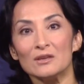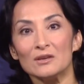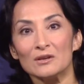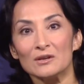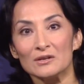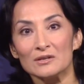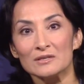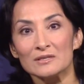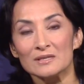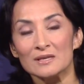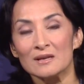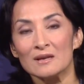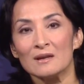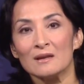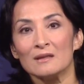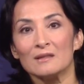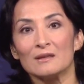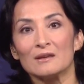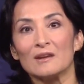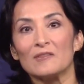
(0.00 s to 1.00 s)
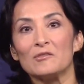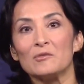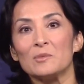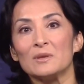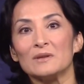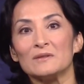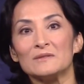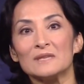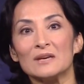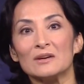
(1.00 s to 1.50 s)
years, the
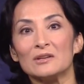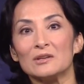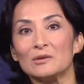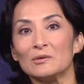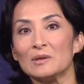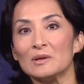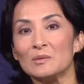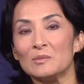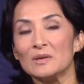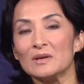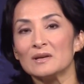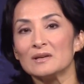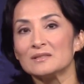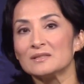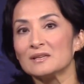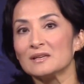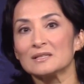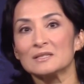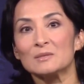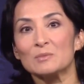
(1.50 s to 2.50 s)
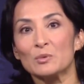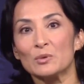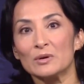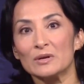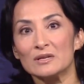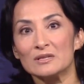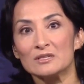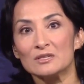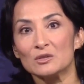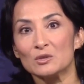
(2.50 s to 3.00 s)
government of Saudi Arabia has
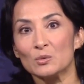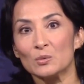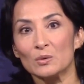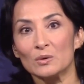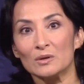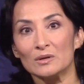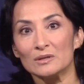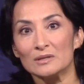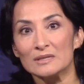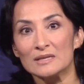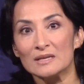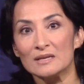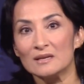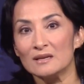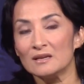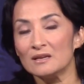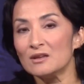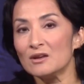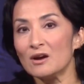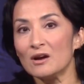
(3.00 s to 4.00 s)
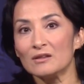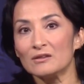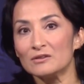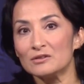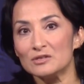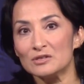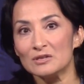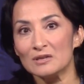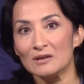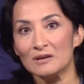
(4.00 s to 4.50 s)
exported to the world an
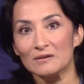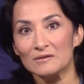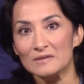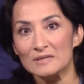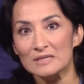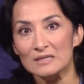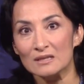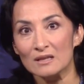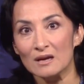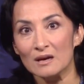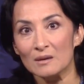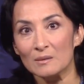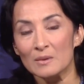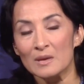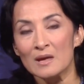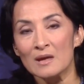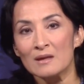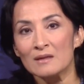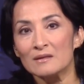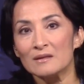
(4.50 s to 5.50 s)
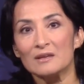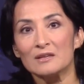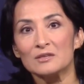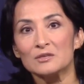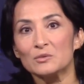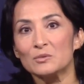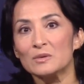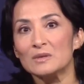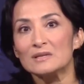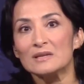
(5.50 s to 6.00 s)
ideology of Islam that
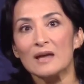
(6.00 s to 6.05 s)
has